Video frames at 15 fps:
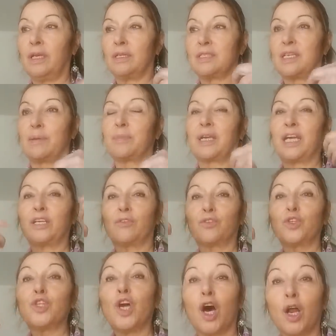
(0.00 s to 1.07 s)
some kind of
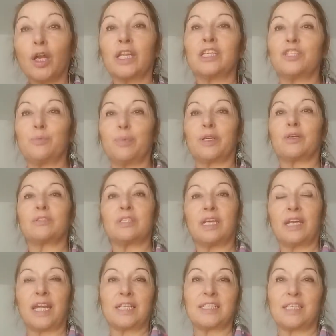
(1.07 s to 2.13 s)
knowledge because
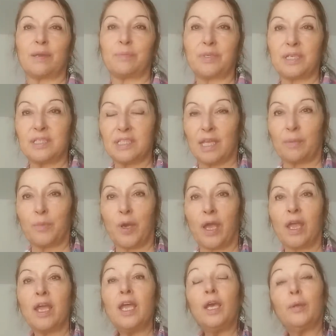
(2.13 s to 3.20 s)
they read something somewhere